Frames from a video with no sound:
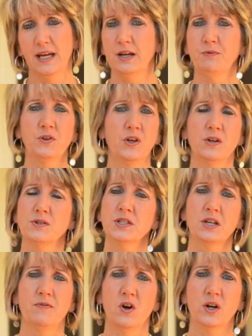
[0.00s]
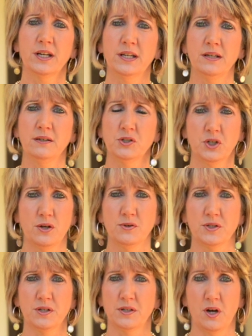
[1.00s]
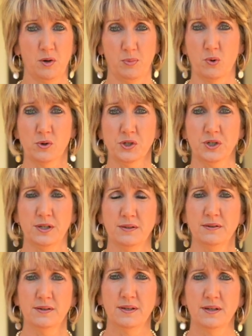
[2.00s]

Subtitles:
And for those that have already chosen abortion,